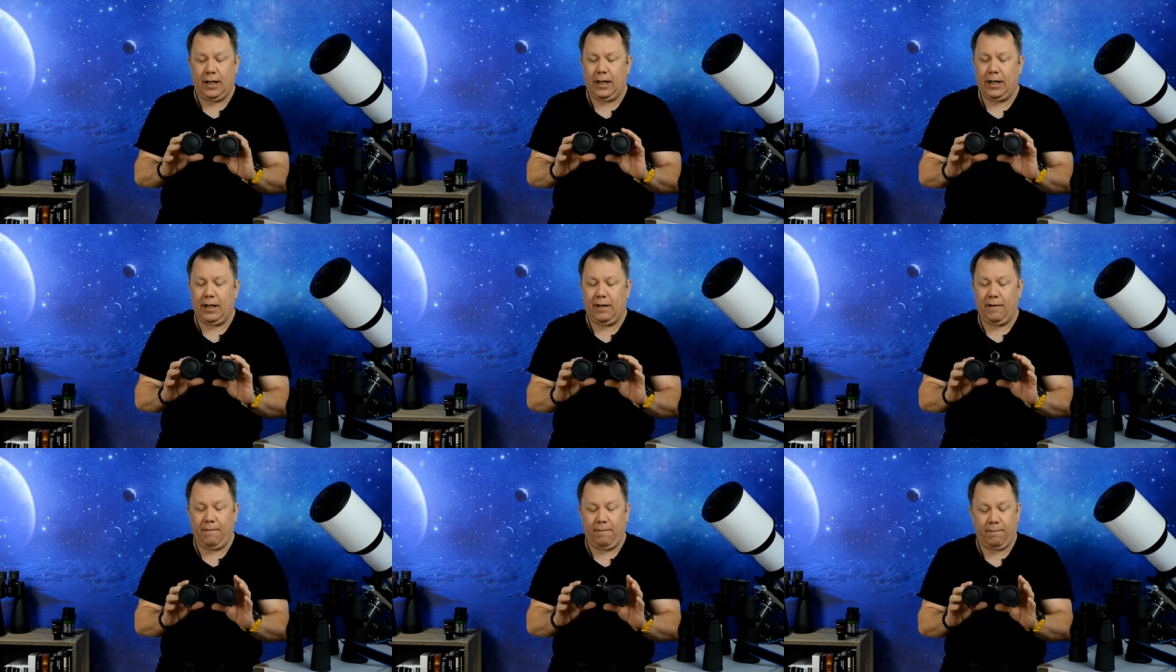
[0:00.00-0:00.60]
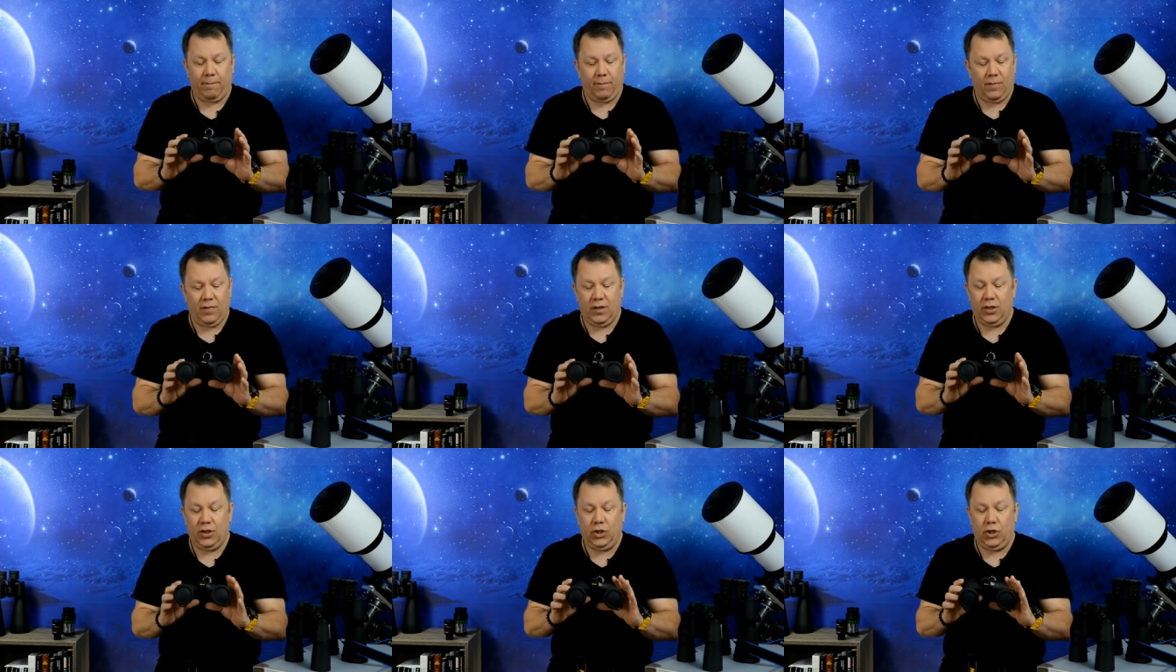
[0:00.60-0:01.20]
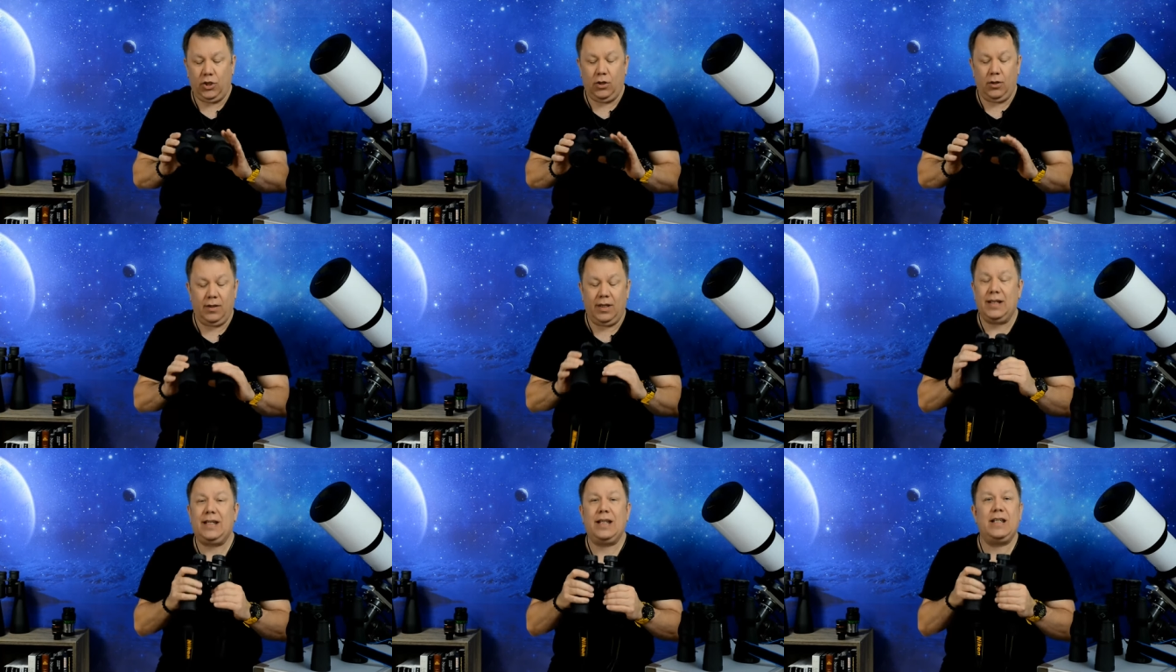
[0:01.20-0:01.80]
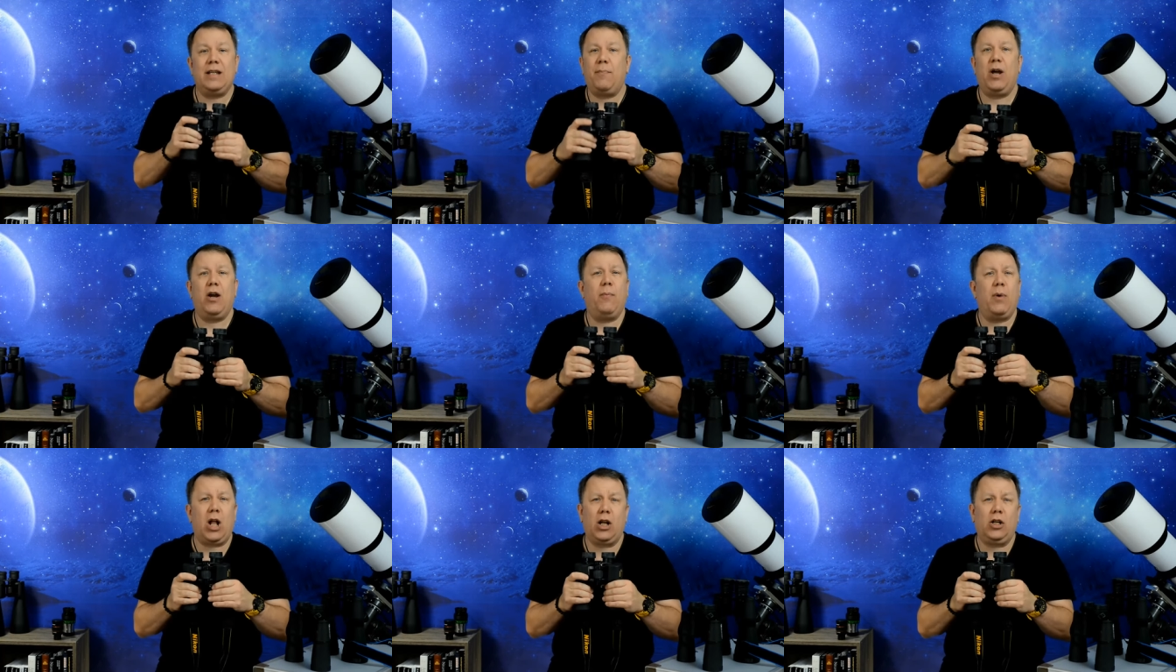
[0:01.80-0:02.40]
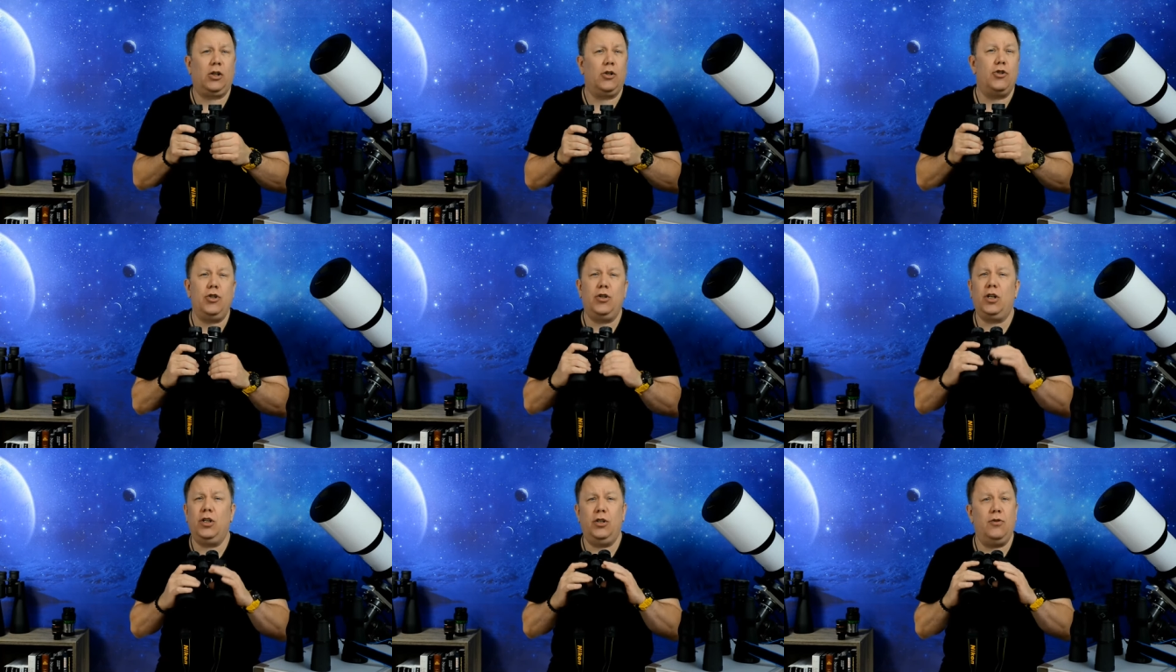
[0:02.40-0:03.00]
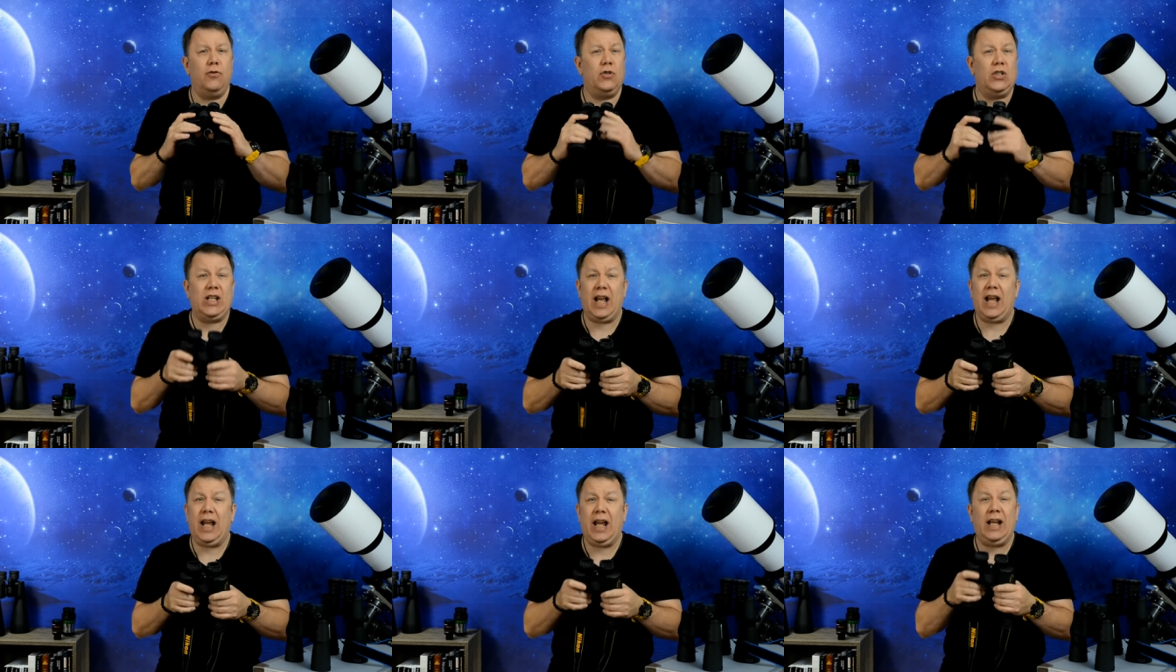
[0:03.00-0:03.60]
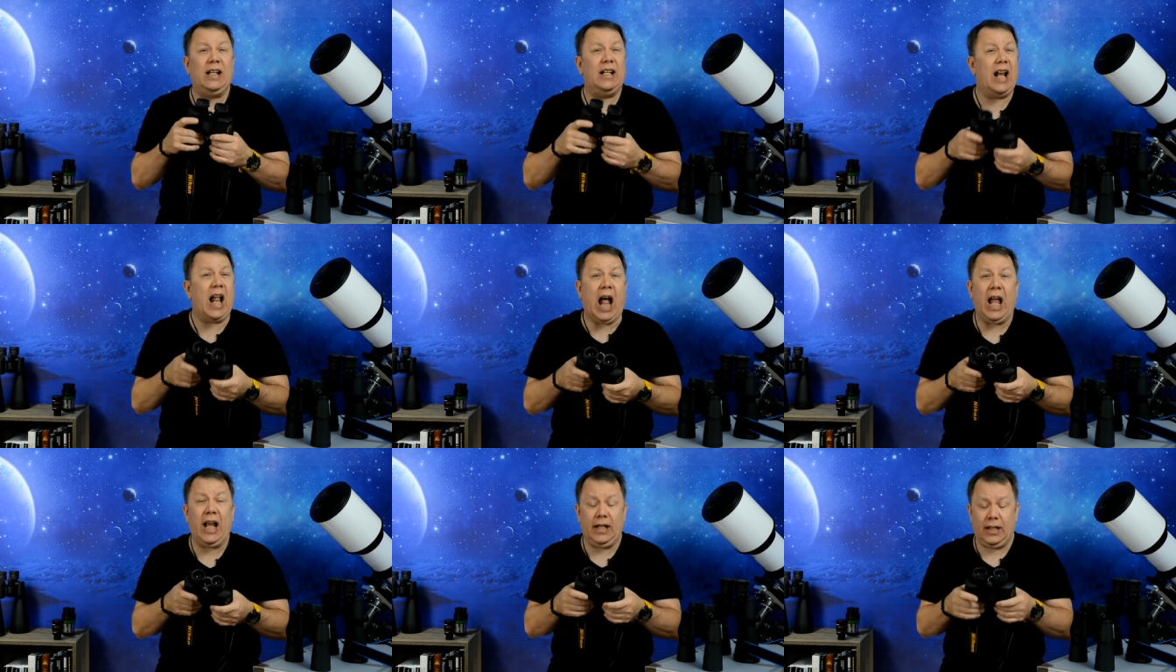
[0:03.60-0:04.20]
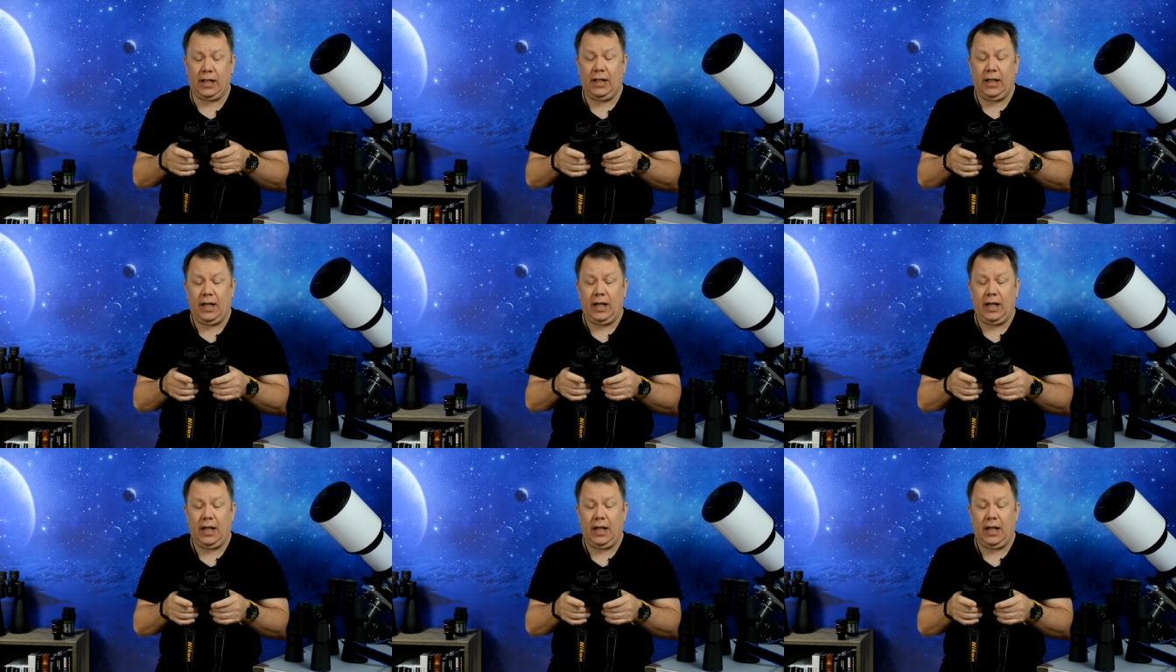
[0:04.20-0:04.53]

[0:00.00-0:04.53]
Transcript: Uh, this is a pair of binoculars you can use day, night,